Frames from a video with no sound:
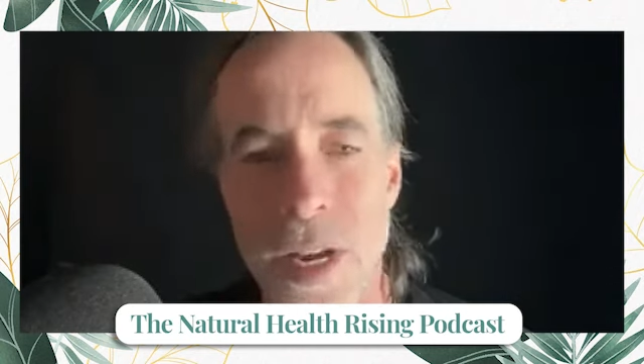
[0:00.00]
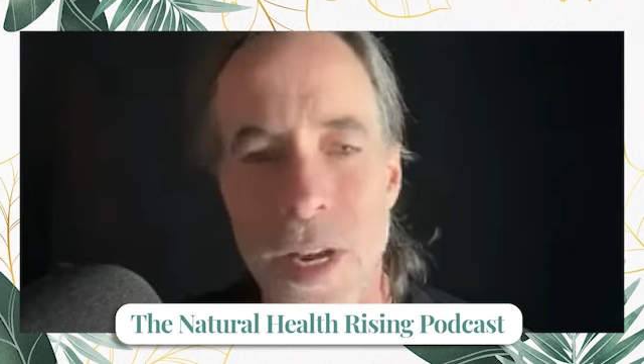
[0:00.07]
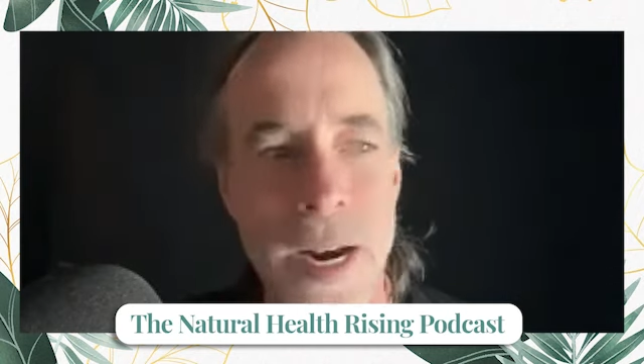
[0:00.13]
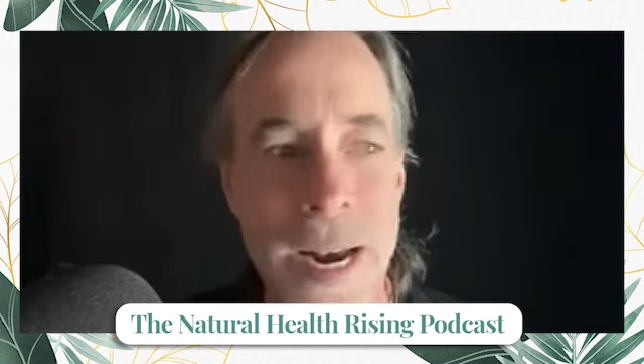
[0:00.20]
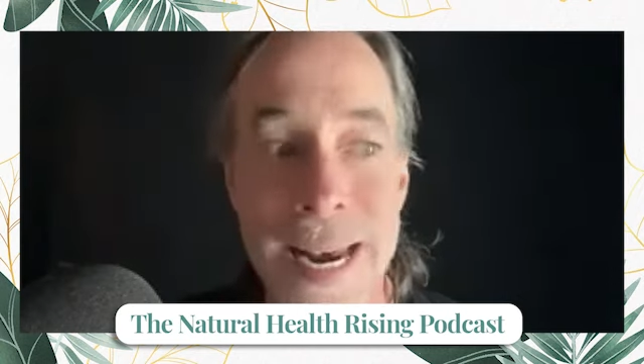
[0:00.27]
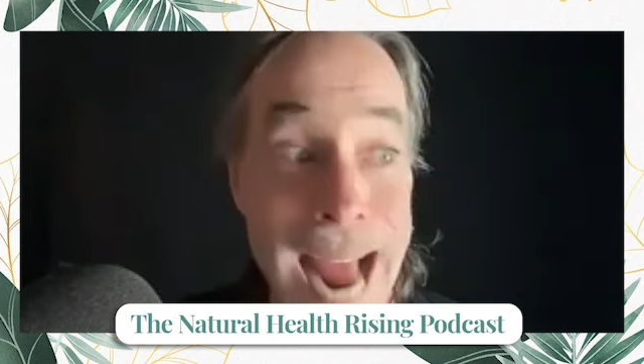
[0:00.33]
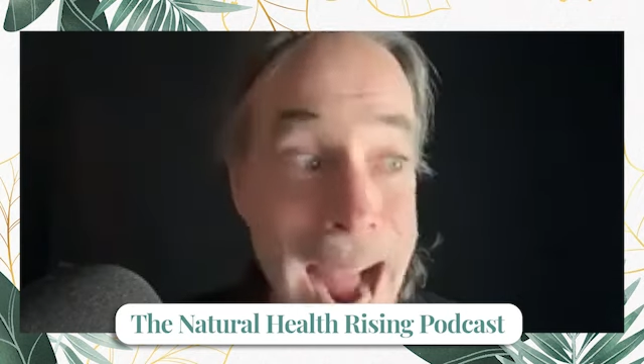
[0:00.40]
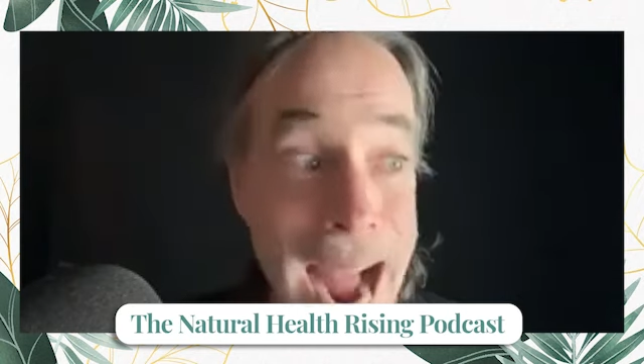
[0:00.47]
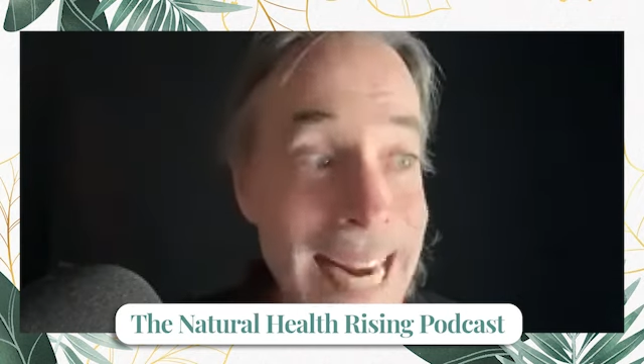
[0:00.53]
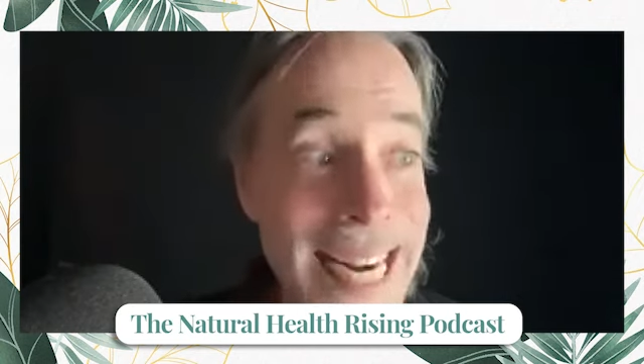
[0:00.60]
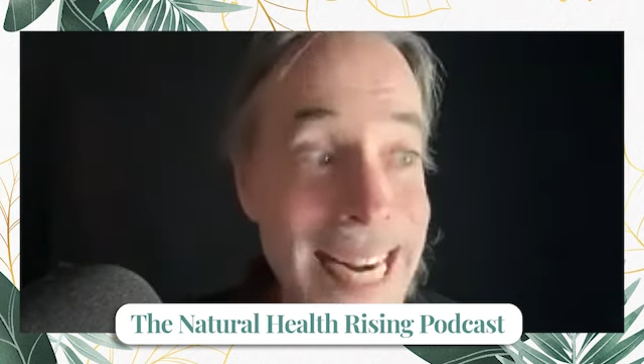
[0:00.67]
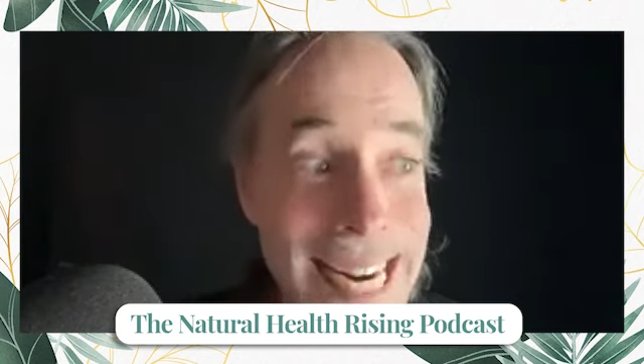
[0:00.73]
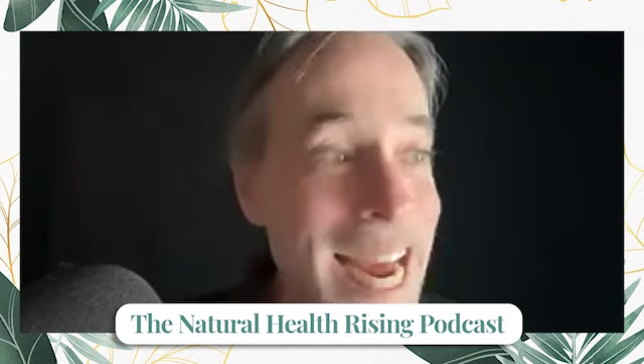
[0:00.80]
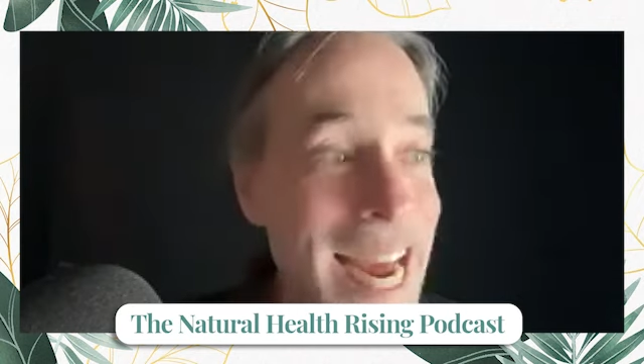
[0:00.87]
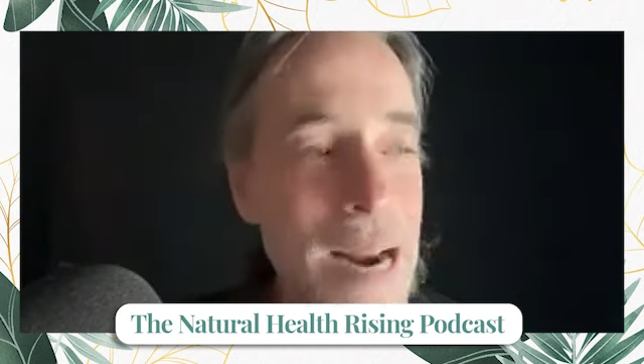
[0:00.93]
And
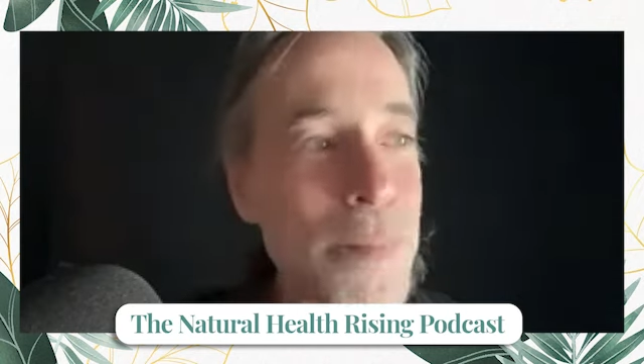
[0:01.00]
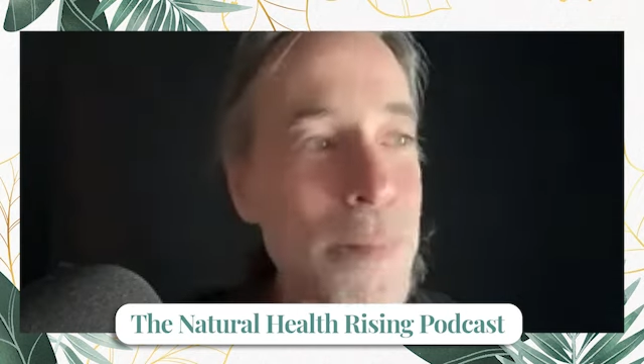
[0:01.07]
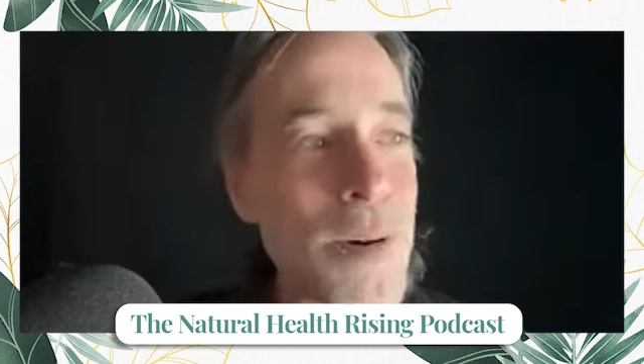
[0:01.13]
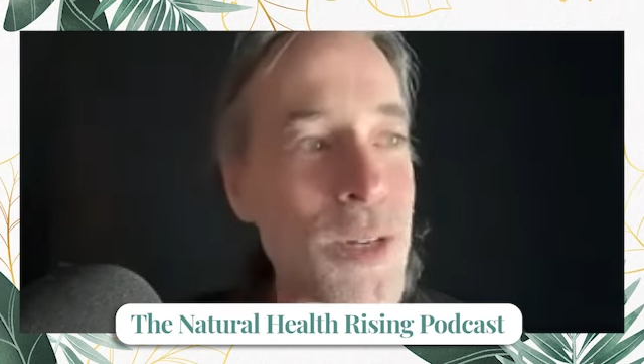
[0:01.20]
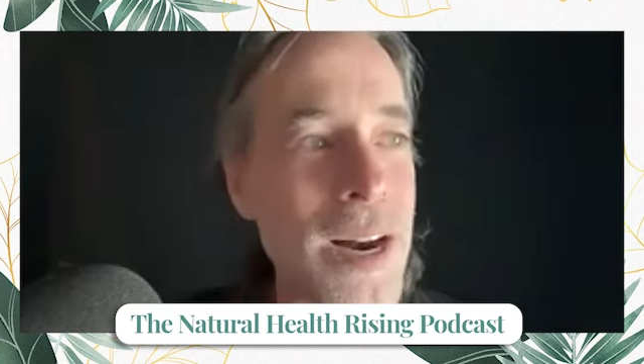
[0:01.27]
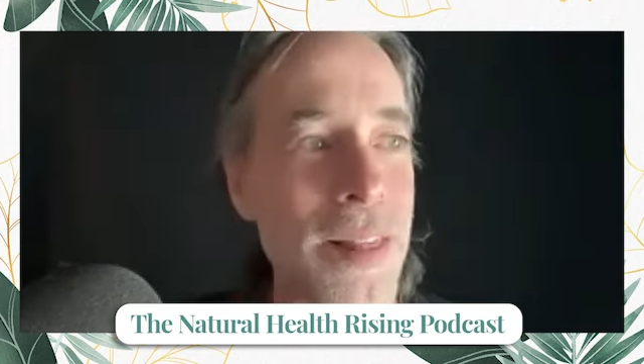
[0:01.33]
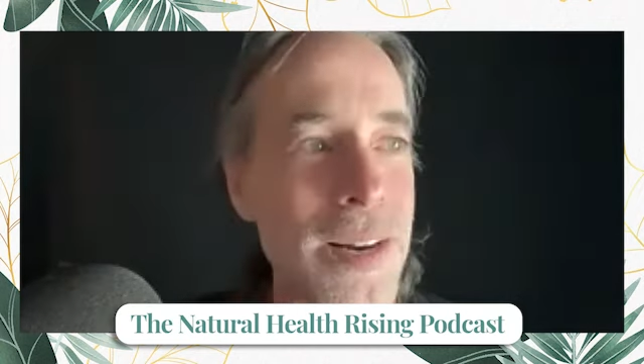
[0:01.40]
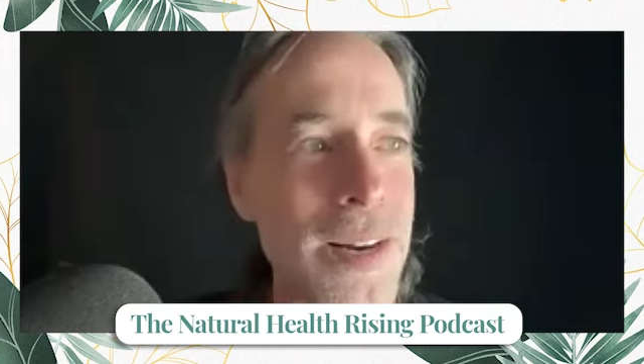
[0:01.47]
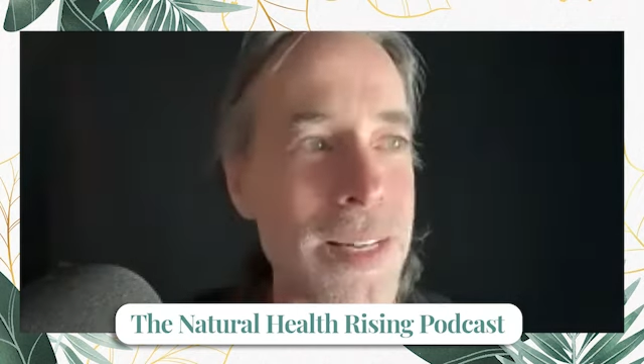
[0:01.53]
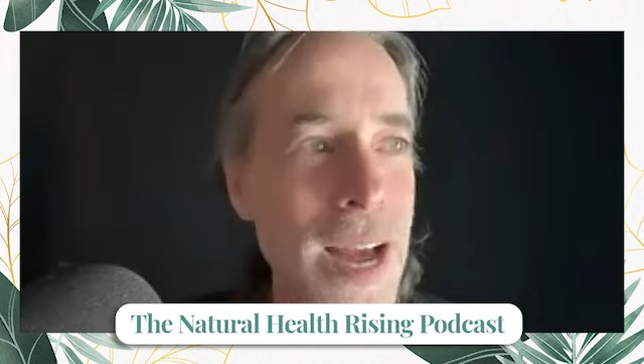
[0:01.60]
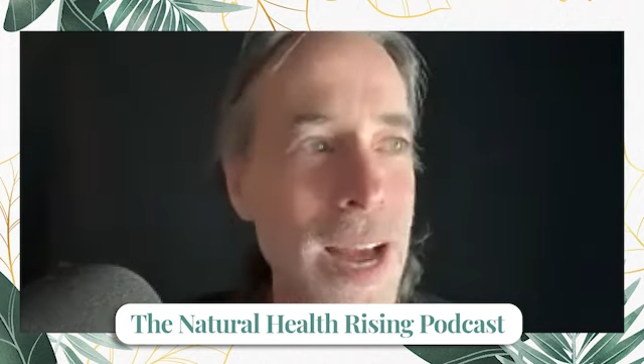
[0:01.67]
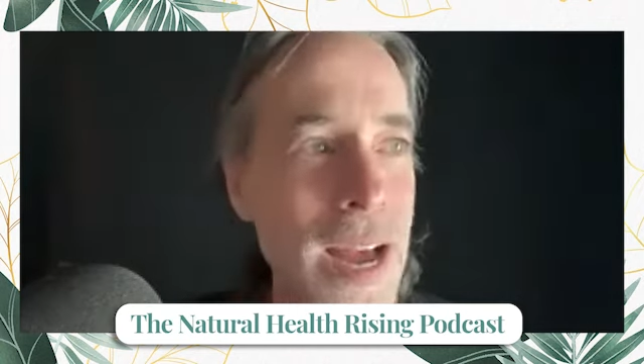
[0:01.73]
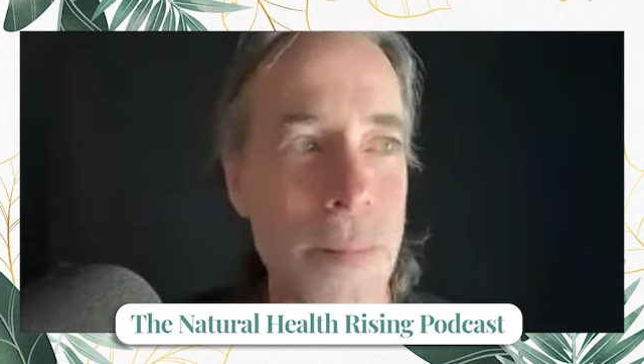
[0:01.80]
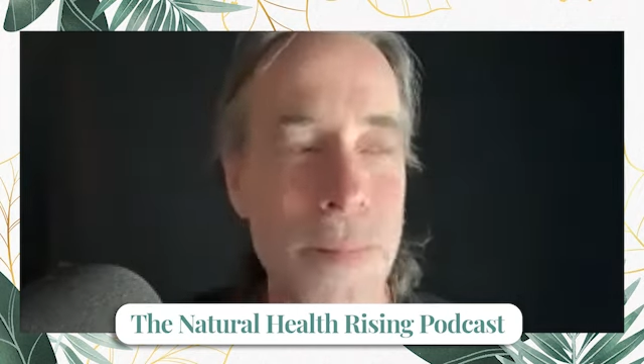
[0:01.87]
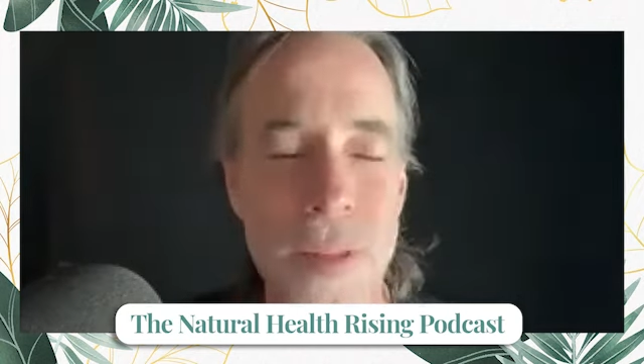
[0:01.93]
99% of the time,